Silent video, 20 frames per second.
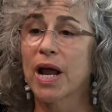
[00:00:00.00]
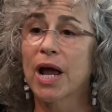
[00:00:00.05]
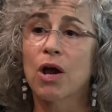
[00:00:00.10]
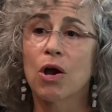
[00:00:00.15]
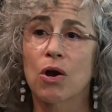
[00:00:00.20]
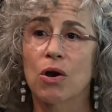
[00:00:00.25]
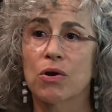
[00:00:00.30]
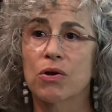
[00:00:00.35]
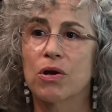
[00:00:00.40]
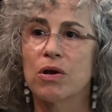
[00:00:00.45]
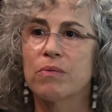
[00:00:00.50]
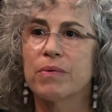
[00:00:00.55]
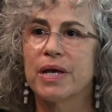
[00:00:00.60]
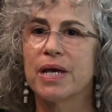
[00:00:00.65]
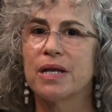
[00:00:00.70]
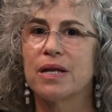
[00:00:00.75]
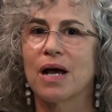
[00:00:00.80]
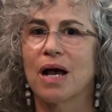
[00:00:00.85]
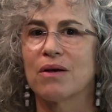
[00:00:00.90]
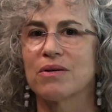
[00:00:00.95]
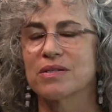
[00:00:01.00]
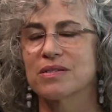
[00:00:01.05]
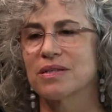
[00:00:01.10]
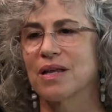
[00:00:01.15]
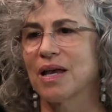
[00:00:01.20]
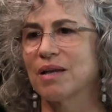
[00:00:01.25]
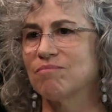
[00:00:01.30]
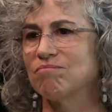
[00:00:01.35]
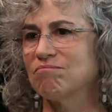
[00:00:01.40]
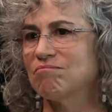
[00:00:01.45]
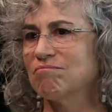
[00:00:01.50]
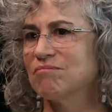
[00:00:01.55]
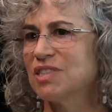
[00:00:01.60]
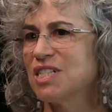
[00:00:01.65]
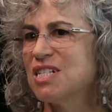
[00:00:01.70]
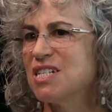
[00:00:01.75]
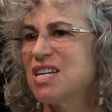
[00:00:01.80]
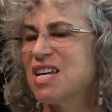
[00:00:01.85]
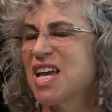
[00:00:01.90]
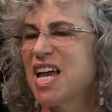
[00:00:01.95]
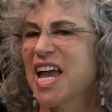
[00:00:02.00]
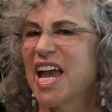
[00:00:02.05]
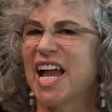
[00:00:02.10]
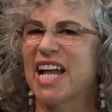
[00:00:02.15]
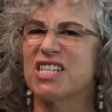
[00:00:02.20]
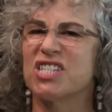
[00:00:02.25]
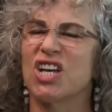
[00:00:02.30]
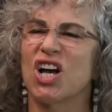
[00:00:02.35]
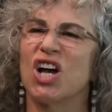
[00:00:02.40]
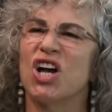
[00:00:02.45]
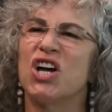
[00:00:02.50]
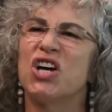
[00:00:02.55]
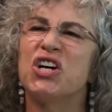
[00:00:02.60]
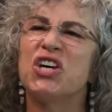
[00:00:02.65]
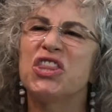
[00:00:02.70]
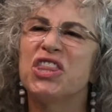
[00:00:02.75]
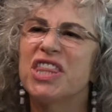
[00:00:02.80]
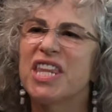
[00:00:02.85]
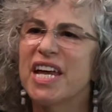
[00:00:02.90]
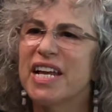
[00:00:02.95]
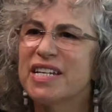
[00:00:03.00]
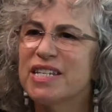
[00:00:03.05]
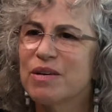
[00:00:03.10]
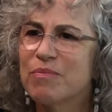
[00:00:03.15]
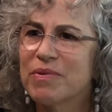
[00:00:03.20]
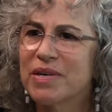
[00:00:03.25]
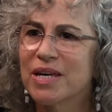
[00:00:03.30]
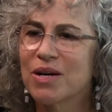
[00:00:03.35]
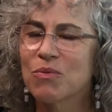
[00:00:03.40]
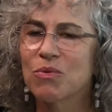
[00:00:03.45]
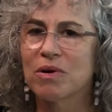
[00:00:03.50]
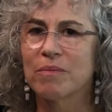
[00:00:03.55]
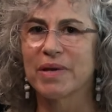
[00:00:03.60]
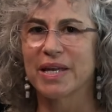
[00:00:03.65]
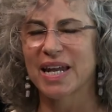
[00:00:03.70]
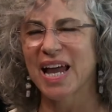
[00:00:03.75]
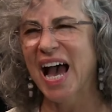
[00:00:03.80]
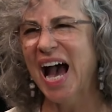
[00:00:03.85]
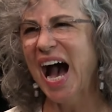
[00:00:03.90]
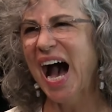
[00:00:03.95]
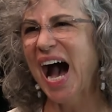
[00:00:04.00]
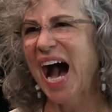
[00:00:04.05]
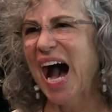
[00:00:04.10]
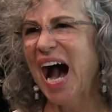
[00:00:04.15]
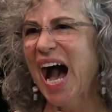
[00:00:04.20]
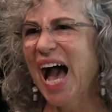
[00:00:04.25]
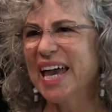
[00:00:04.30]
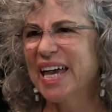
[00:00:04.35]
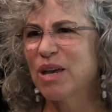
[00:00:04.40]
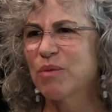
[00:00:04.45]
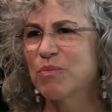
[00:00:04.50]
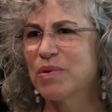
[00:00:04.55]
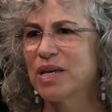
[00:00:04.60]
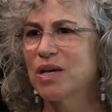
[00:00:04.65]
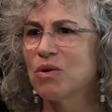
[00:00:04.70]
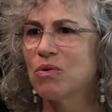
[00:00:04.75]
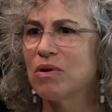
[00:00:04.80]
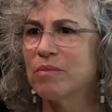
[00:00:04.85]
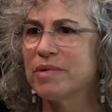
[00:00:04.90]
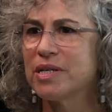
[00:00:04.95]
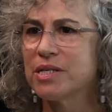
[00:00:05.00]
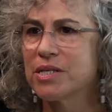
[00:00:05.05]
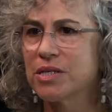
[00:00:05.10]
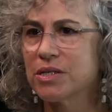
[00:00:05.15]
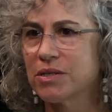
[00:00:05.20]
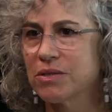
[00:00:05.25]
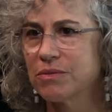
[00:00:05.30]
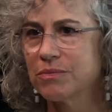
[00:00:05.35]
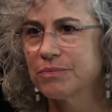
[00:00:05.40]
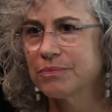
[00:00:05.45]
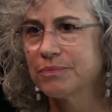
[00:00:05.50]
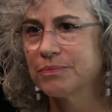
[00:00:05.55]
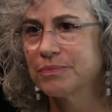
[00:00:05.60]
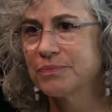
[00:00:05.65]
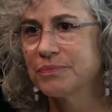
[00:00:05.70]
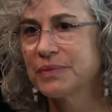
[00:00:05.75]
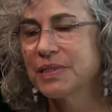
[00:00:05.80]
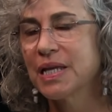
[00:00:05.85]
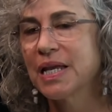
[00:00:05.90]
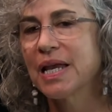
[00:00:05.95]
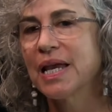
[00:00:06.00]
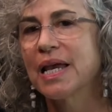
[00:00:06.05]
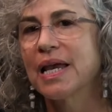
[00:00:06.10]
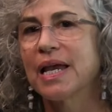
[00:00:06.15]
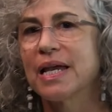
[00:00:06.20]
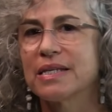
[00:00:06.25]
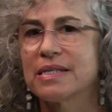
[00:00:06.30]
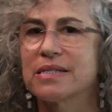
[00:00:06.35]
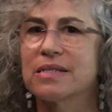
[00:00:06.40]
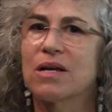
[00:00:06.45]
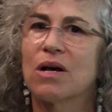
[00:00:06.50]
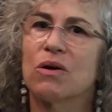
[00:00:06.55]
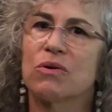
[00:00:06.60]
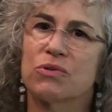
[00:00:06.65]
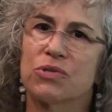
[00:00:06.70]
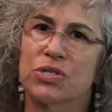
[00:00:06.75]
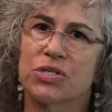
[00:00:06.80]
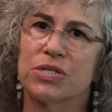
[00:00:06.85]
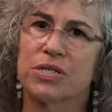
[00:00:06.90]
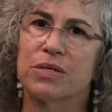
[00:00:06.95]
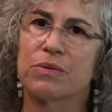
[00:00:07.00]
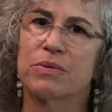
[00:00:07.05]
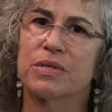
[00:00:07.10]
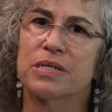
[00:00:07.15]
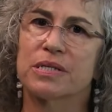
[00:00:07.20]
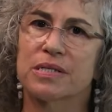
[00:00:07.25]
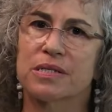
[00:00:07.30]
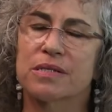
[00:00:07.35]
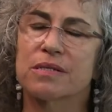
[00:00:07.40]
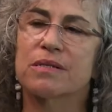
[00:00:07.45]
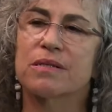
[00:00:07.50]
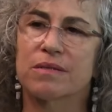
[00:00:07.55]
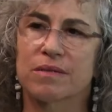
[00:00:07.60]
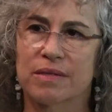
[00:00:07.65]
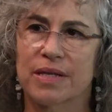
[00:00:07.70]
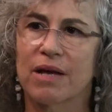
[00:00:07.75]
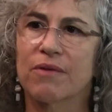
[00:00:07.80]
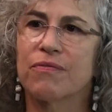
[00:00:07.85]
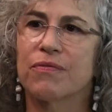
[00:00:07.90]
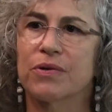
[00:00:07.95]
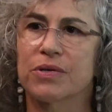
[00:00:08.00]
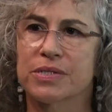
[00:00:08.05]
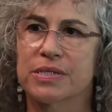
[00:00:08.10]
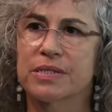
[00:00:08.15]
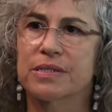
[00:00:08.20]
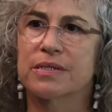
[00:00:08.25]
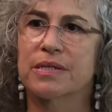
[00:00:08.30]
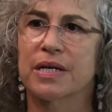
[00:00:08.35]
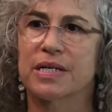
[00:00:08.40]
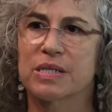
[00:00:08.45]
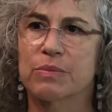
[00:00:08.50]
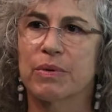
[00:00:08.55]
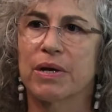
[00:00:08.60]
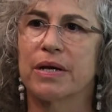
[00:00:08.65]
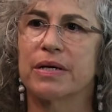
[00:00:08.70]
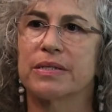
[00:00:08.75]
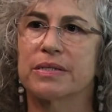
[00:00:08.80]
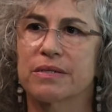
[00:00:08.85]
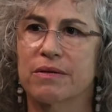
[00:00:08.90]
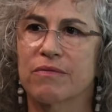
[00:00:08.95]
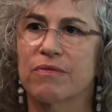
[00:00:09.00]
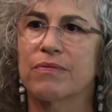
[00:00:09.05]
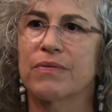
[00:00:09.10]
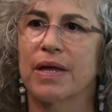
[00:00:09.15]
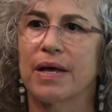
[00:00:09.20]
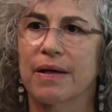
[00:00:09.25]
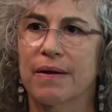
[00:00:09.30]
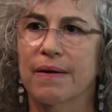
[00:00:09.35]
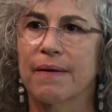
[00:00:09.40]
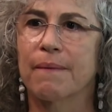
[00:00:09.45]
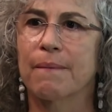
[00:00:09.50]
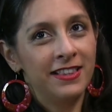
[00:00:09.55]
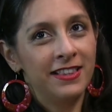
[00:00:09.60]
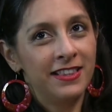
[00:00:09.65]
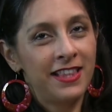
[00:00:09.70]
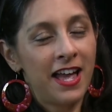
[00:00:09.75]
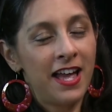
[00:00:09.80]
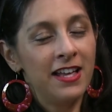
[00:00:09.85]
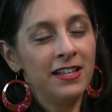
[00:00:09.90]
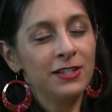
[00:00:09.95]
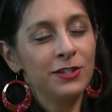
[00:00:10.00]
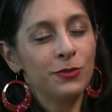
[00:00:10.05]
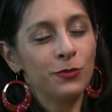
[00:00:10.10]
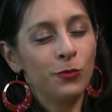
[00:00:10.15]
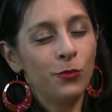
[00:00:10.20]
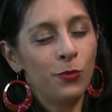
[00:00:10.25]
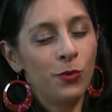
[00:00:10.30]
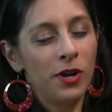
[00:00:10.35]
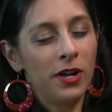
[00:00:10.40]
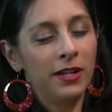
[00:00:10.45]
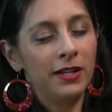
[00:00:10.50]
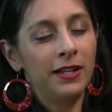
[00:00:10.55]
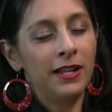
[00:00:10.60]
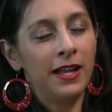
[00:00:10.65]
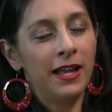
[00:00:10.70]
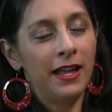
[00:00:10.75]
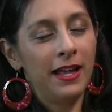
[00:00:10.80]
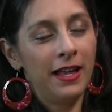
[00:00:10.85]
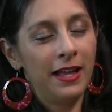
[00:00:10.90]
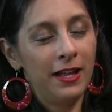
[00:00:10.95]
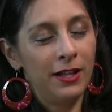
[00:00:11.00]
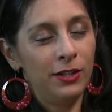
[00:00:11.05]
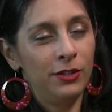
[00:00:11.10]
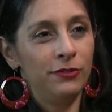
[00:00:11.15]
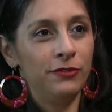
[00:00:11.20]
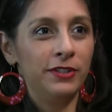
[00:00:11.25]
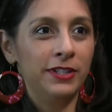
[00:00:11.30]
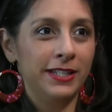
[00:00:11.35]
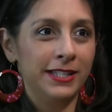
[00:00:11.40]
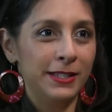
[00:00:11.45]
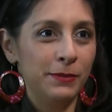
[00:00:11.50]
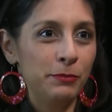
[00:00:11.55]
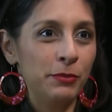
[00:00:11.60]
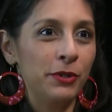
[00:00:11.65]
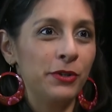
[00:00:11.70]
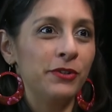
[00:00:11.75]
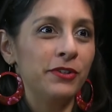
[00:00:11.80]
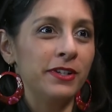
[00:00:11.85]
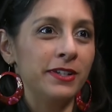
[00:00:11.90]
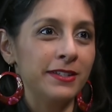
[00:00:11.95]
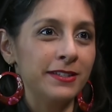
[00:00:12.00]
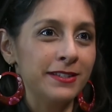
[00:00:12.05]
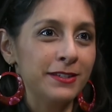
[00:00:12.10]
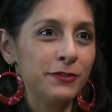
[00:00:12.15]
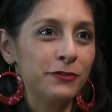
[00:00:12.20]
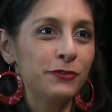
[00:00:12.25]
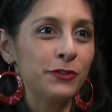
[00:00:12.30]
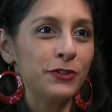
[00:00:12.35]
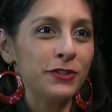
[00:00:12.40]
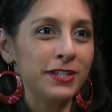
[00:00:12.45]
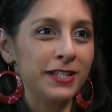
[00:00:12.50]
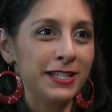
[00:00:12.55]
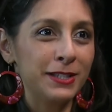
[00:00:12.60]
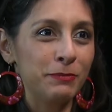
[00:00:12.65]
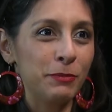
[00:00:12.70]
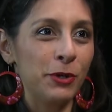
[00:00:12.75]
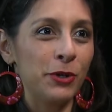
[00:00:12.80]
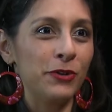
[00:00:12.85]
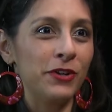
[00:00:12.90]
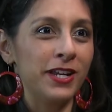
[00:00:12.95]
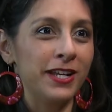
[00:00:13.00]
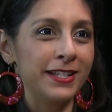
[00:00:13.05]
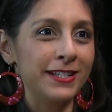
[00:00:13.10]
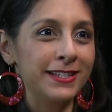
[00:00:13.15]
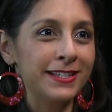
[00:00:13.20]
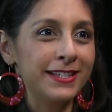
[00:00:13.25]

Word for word: I heard her read, I was like, it's a good thing to be a woman. I can be a woman too. And so she was that first experience of that. That's one hell of an experience. Right? First experience.